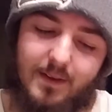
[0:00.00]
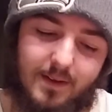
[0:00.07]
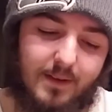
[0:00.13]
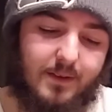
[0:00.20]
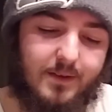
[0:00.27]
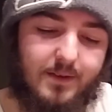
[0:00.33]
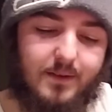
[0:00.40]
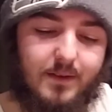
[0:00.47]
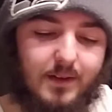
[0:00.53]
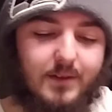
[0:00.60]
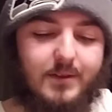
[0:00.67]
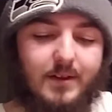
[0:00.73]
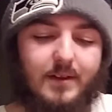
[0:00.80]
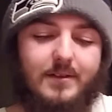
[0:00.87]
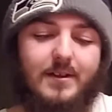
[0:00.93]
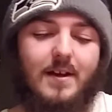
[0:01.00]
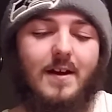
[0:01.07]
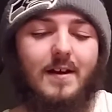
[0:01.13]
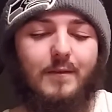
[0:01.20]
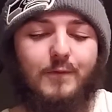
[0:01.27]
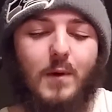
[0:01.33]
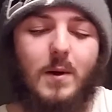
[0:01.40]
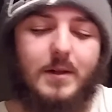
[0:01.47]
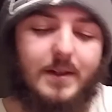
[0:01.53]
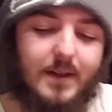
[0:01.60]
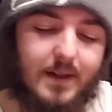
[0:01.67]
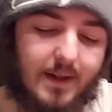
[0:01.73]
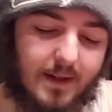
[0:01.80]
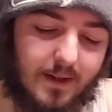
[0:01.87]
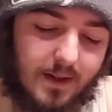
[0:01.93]
Shit, yeah, fuck
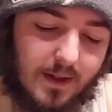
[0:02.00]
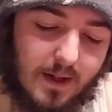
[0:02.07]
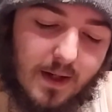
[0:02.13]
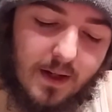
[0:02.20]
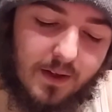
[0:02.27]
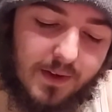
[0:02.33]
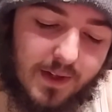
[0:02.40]
yeah. The